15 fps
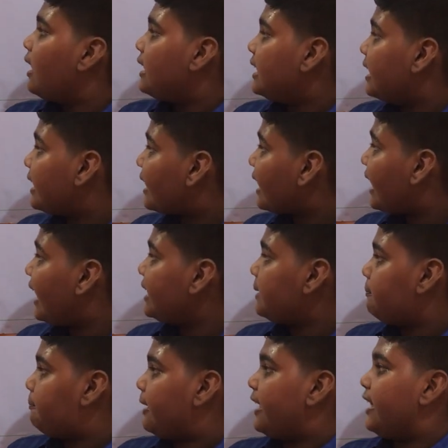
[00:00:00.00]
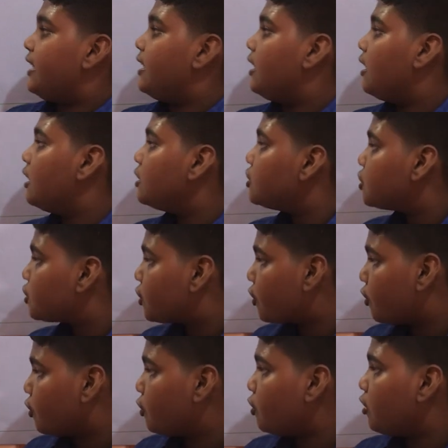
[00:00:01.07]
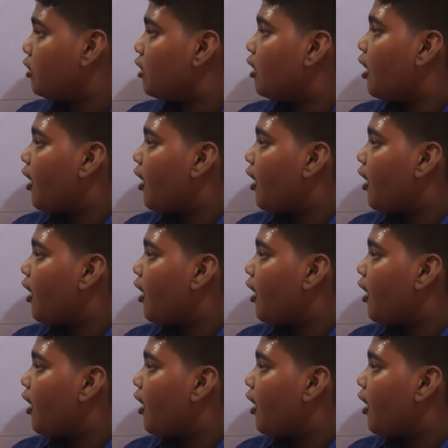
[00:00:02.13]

inclined plane, screw,